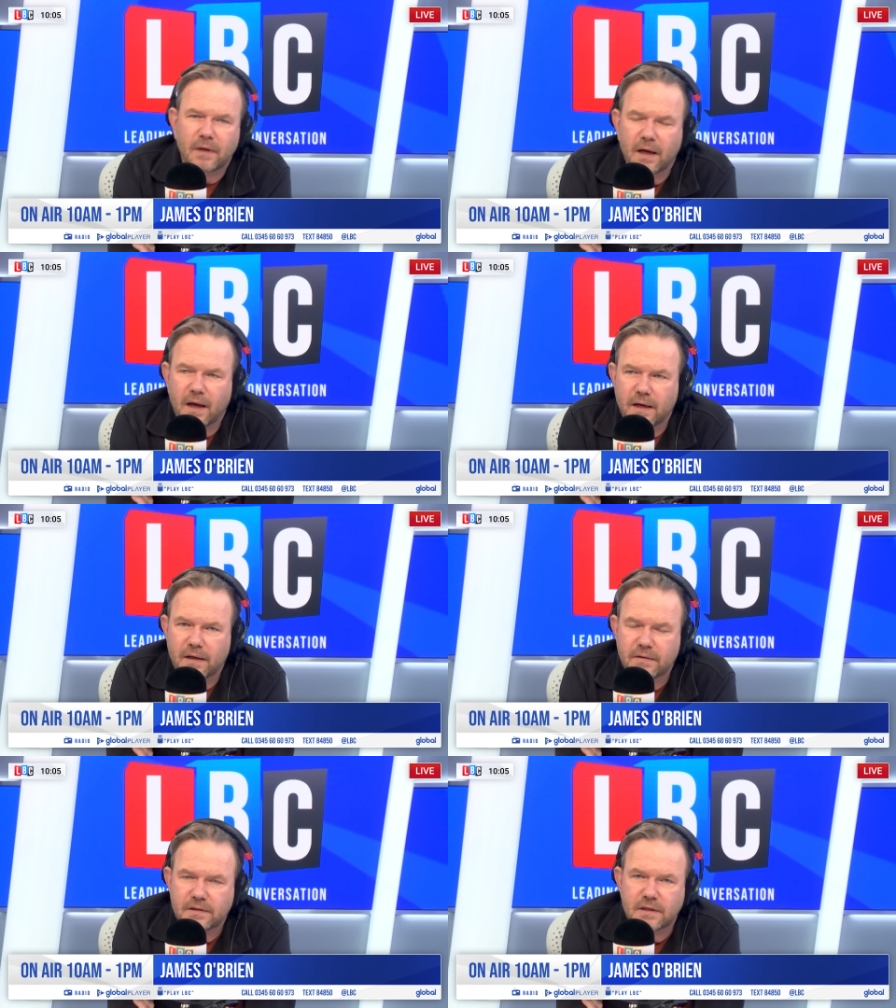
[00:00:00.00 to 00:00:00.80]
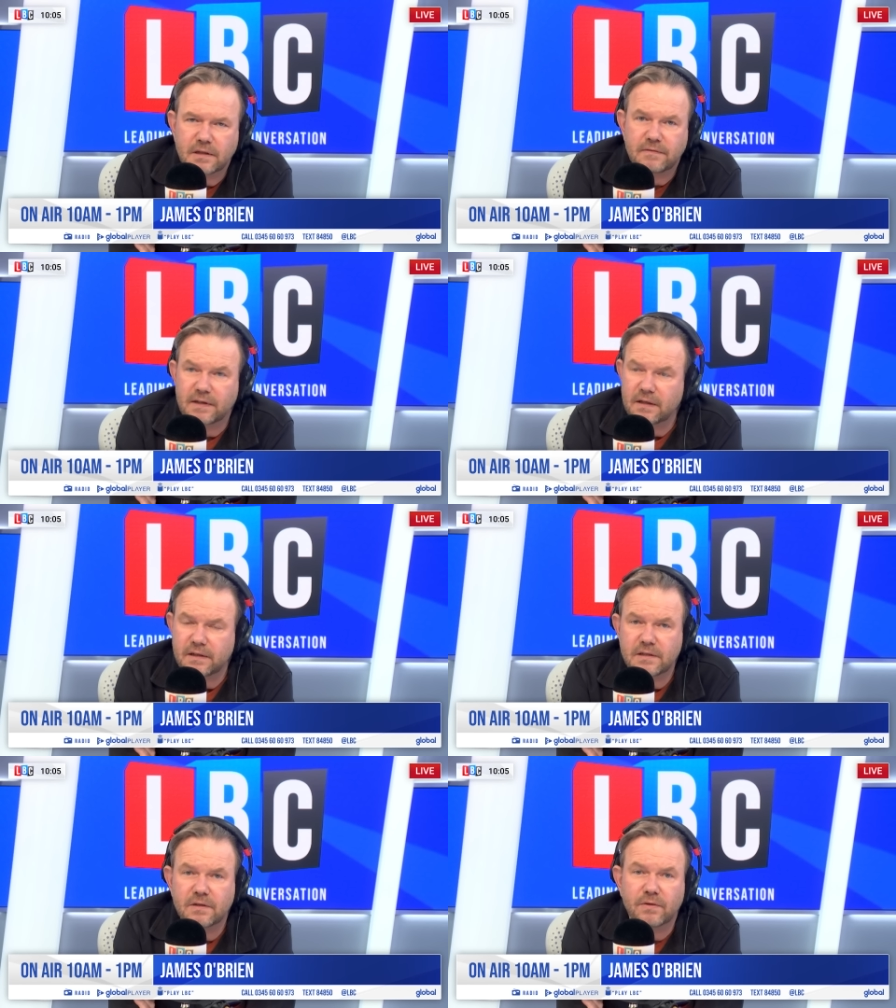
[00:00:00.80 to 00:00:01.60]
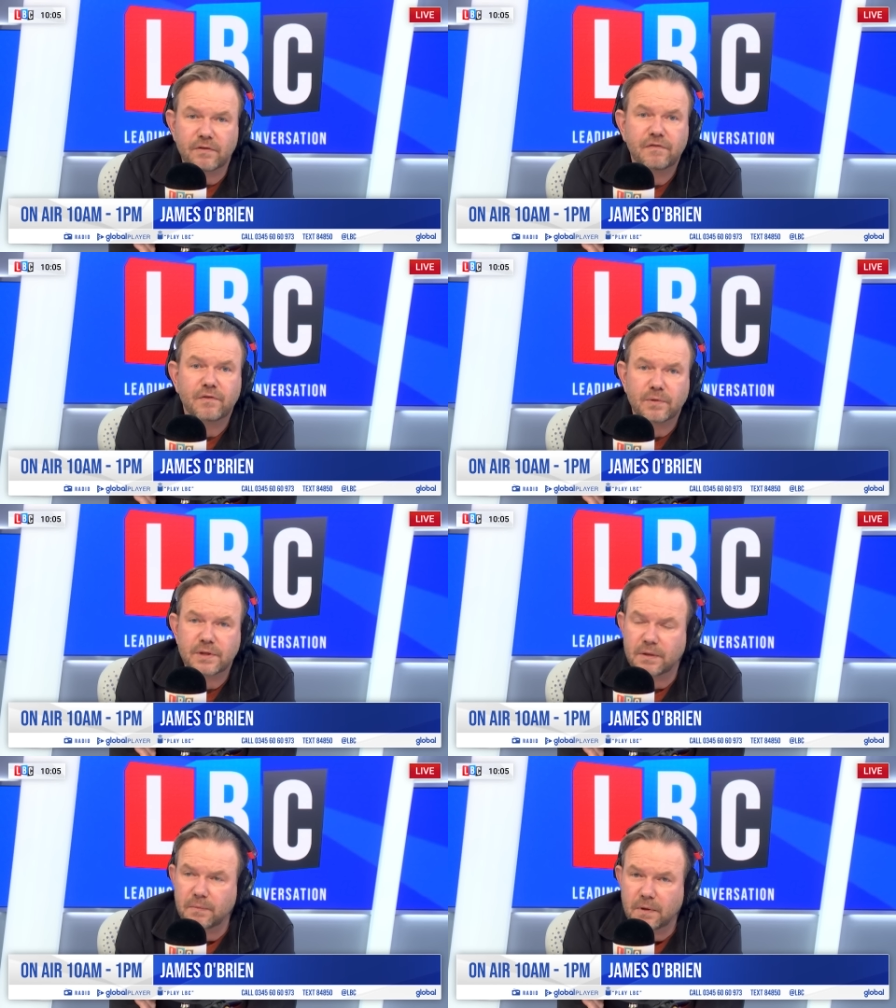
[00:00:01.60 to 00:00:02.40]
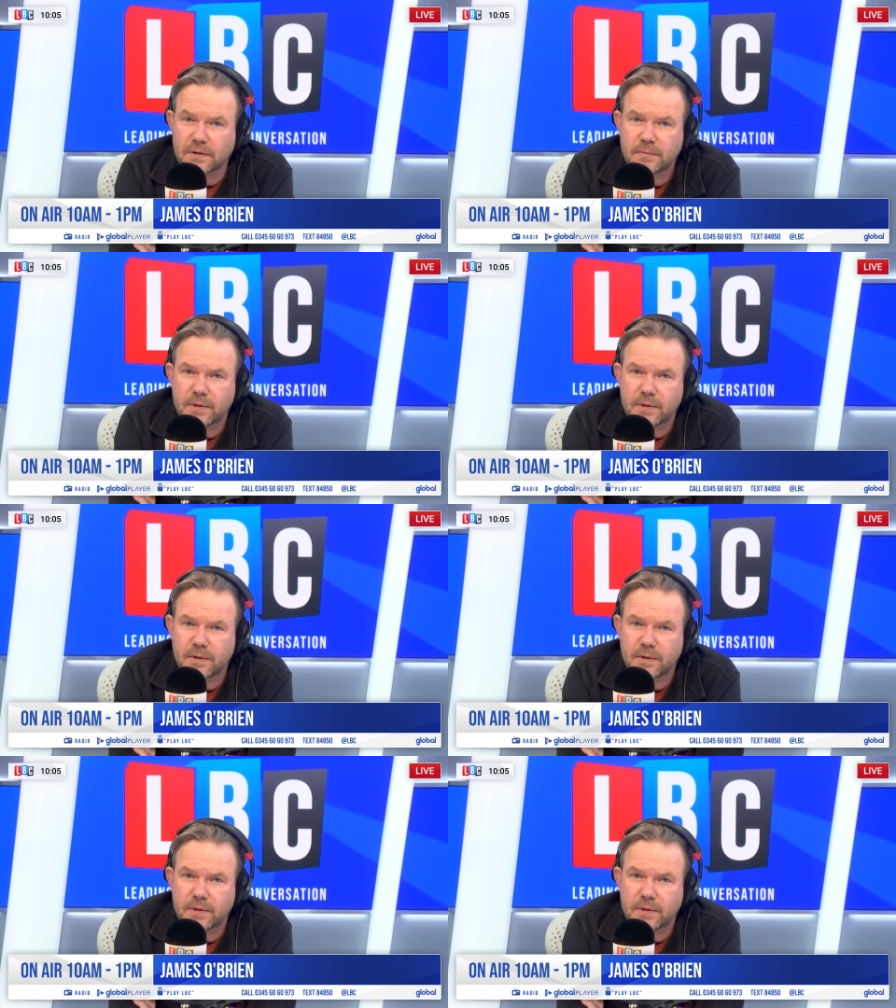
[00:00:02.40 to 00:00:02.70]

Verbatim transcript: I, I, know the Church of England is not the force it was,